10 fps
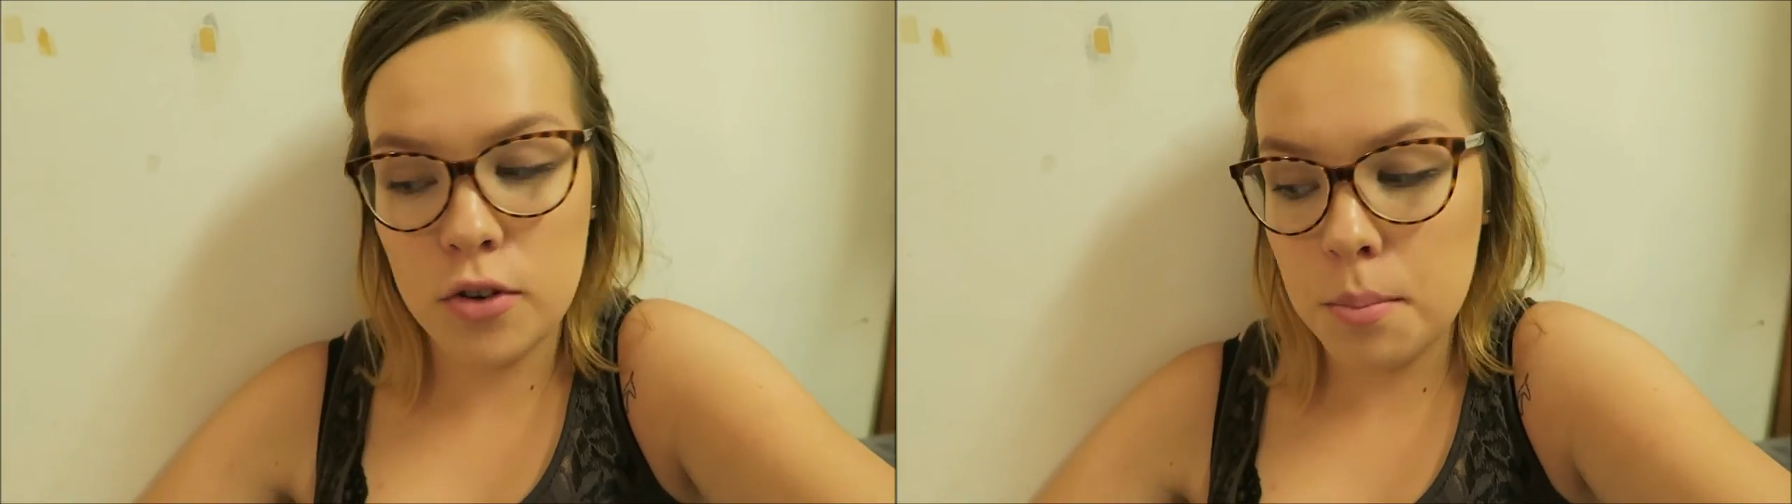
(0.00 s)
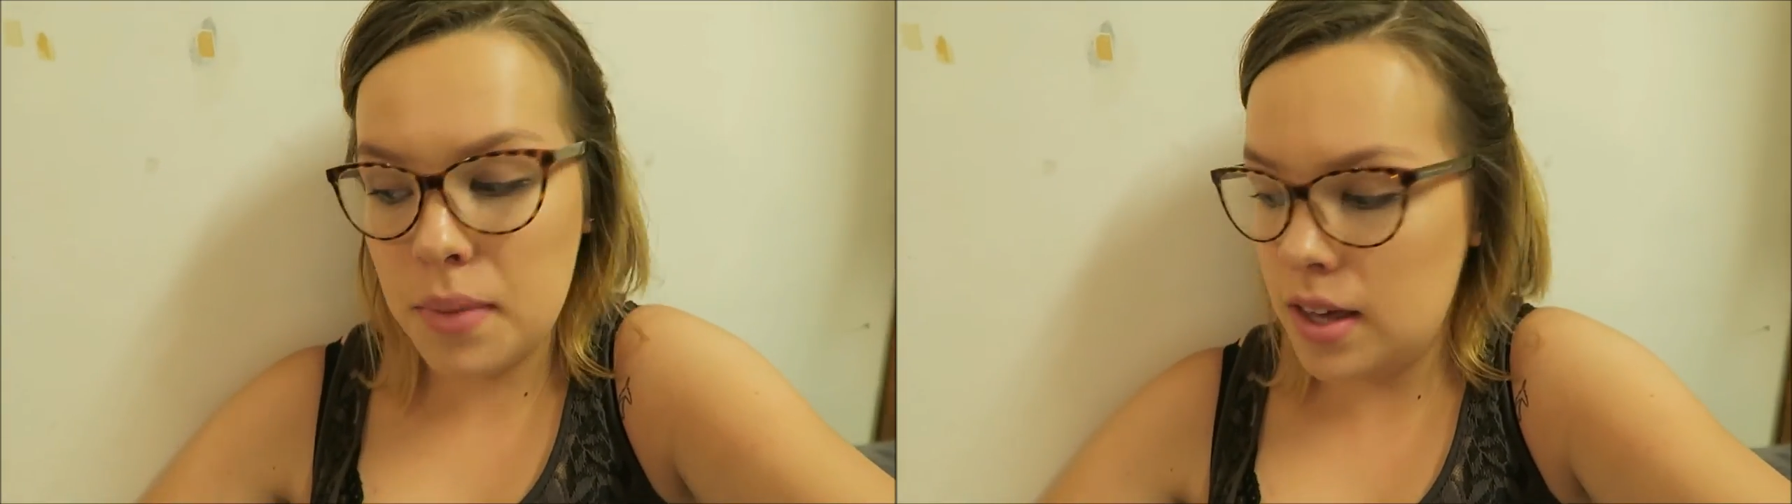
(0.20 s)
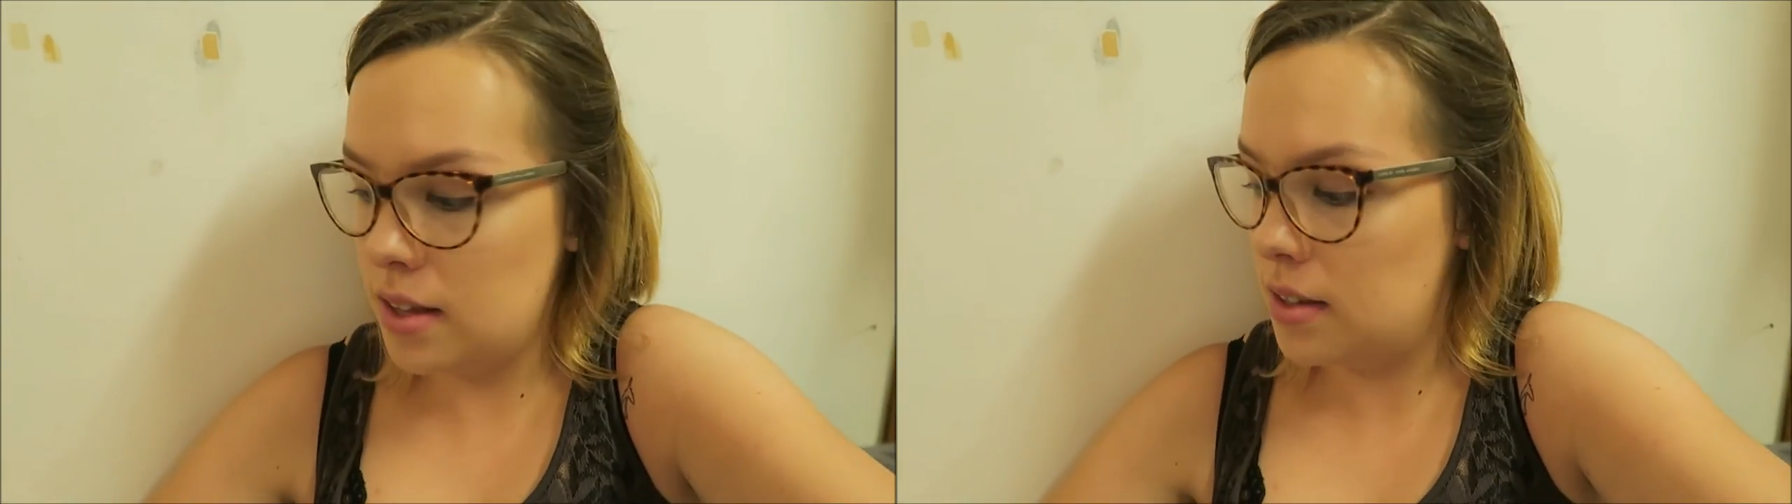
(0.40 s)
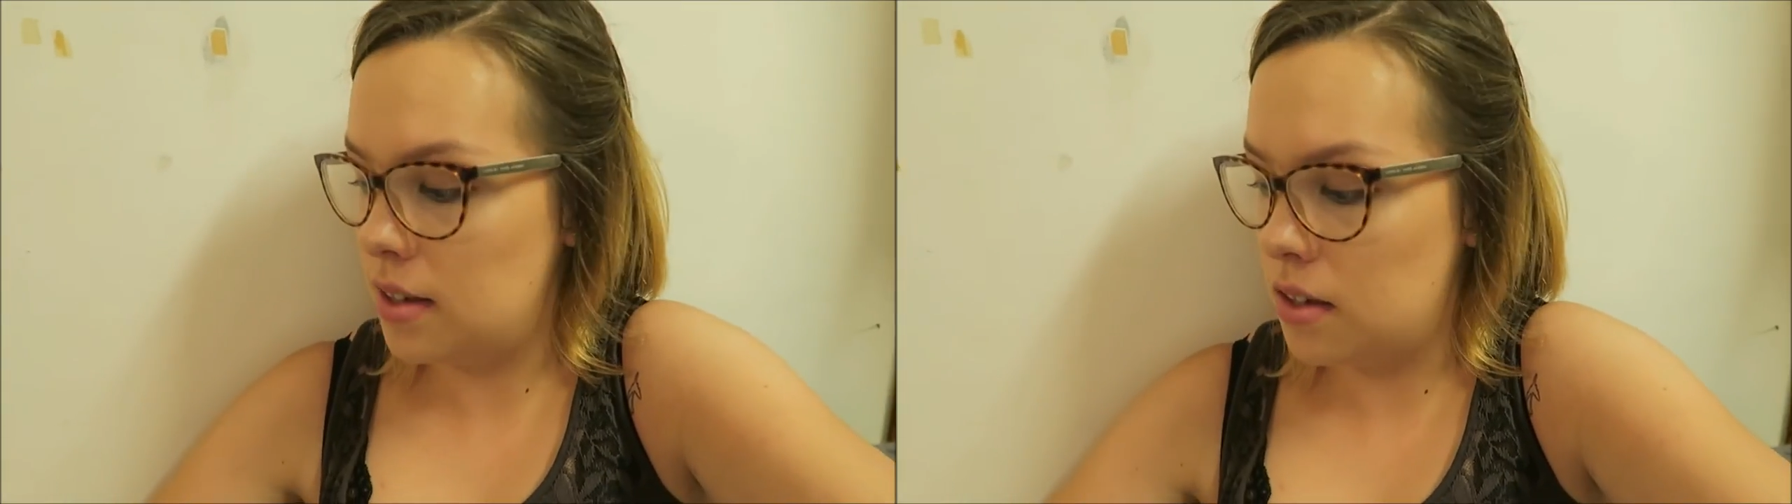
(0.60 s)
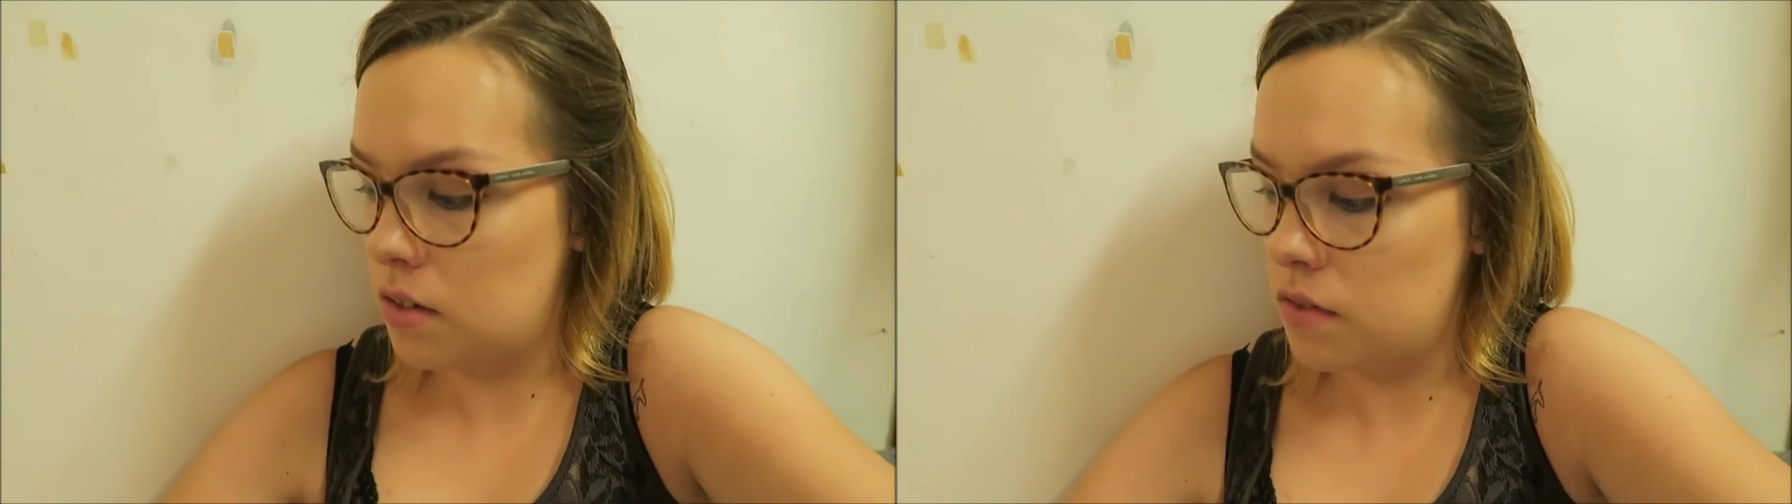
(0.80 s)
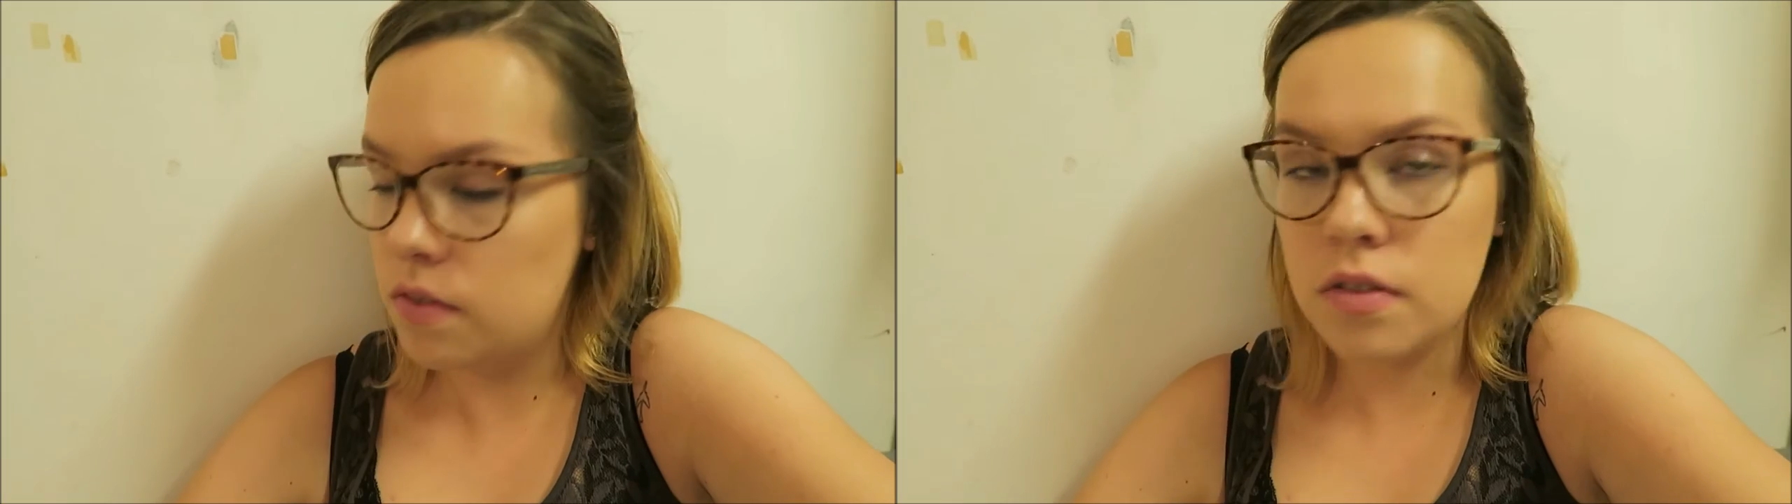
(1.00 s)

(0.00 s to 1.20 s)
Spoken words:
roommate if